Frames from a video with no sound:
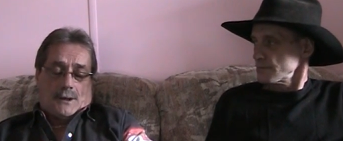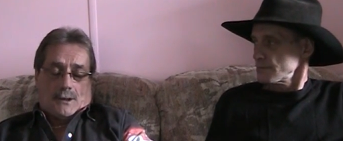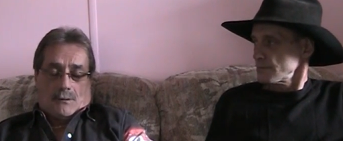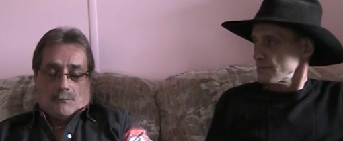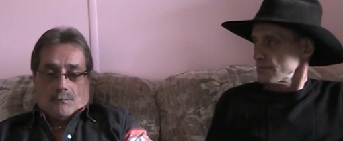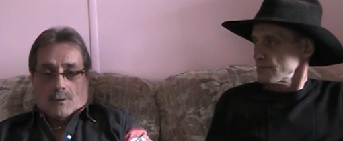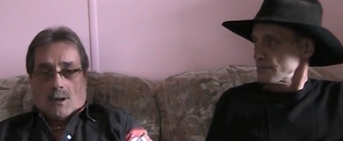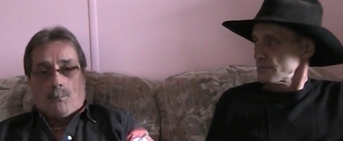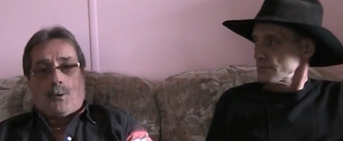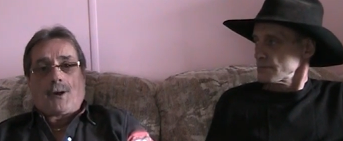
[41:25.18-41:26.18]
Speaker 1: uh,
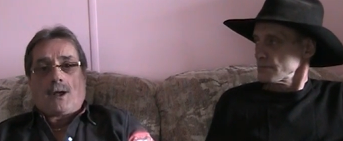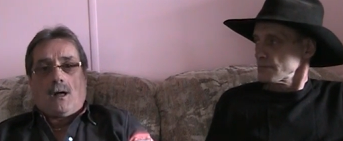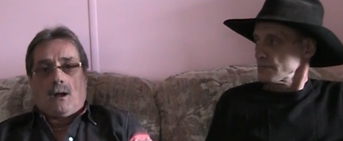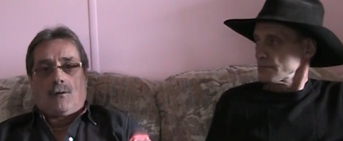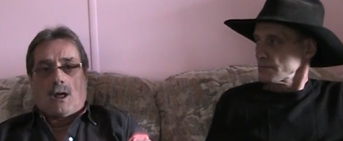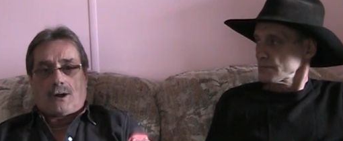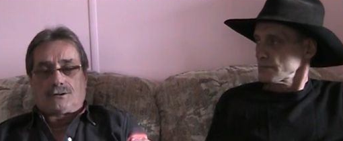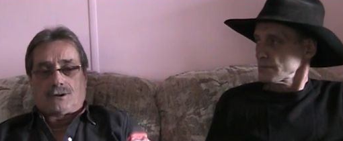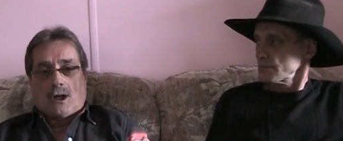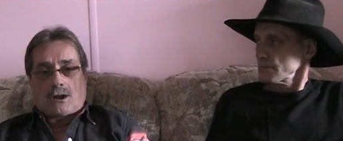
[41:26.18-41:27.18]
uh, putting all of
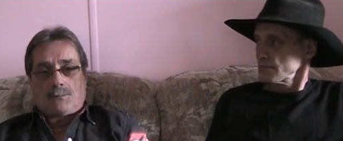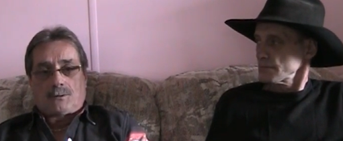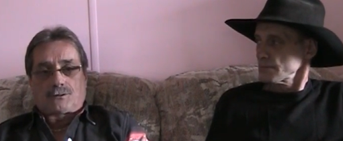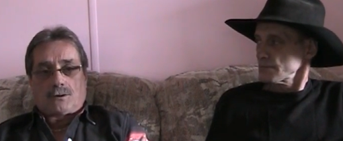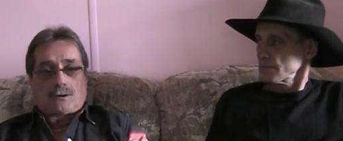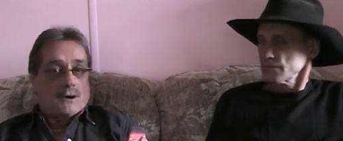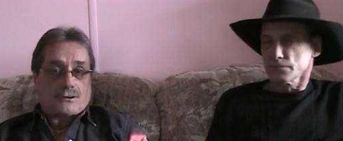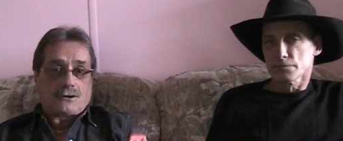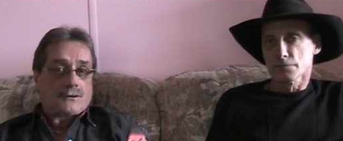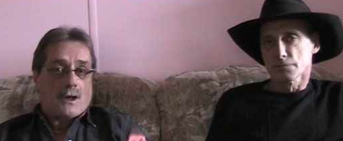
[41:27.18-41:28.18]
Lonnie's documents out there,
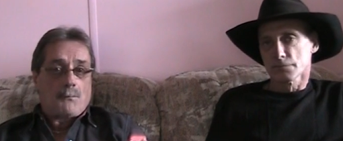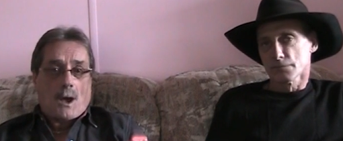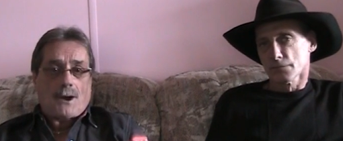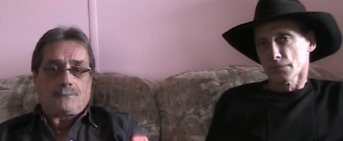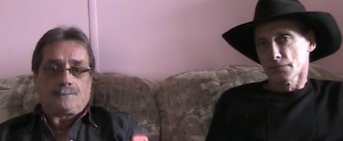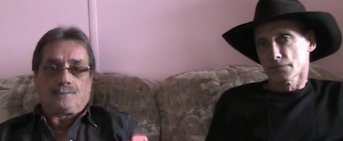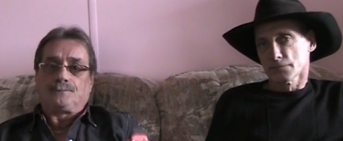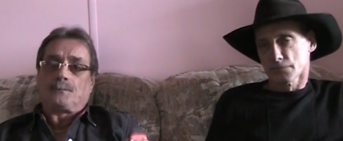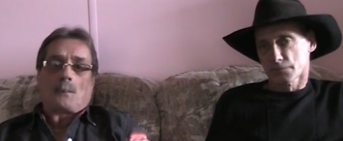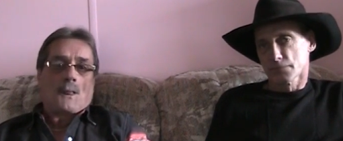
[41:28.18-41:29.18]
as I've done mine.
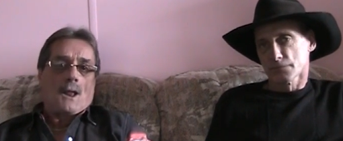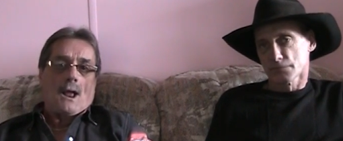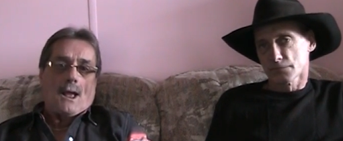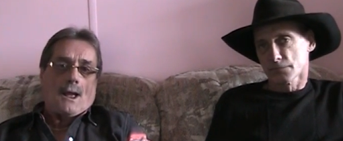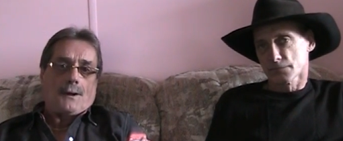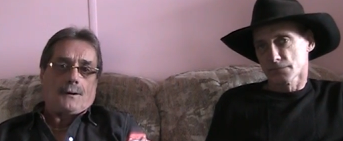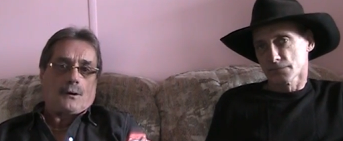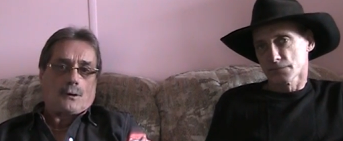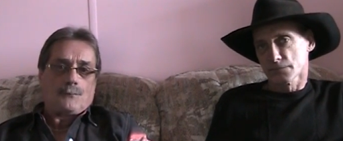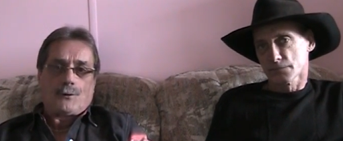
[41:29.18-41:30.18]
And
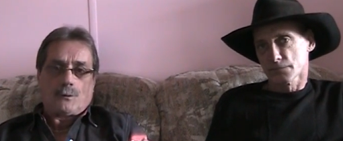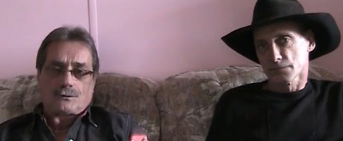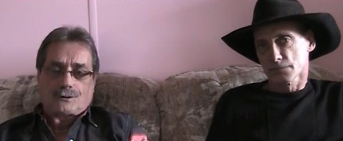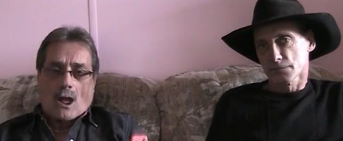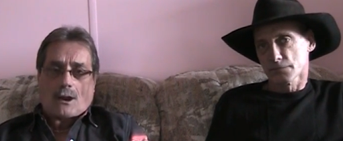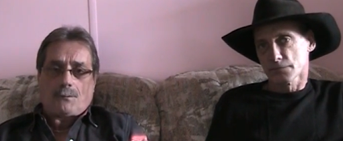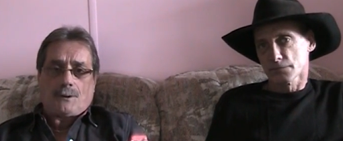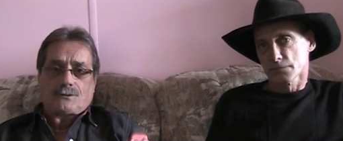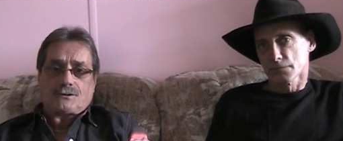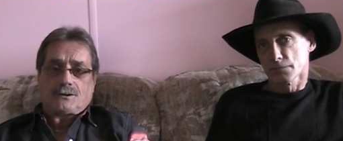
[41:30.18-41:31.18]
you can view his
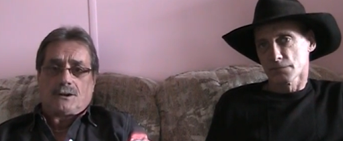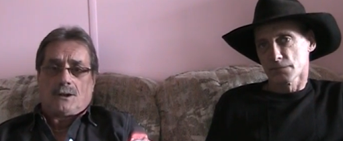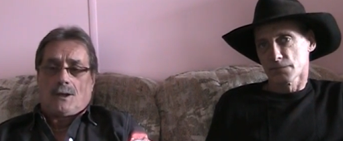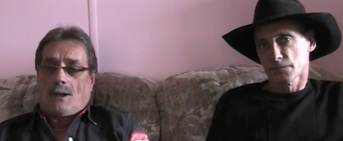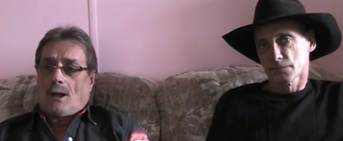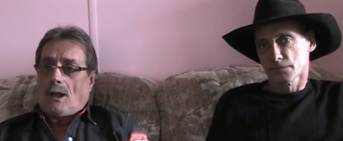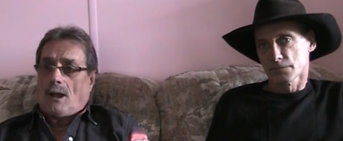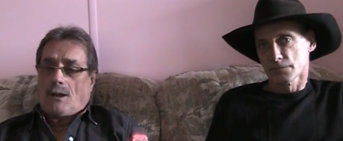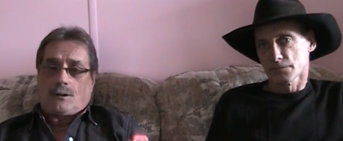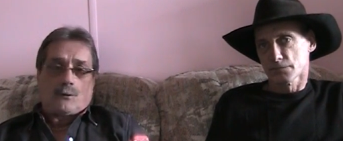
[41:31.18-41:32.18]
documents.
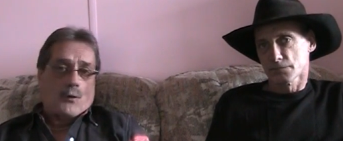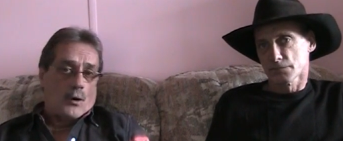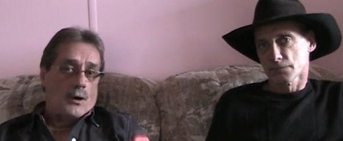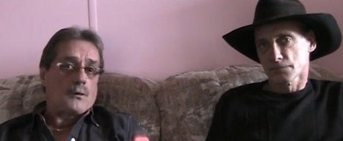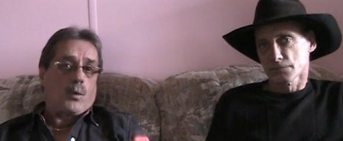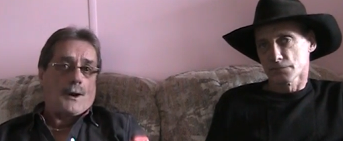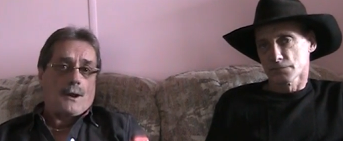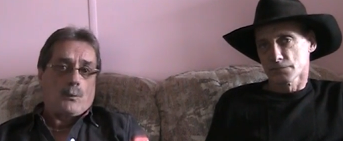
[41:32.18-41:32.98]
Uh, you've heard what he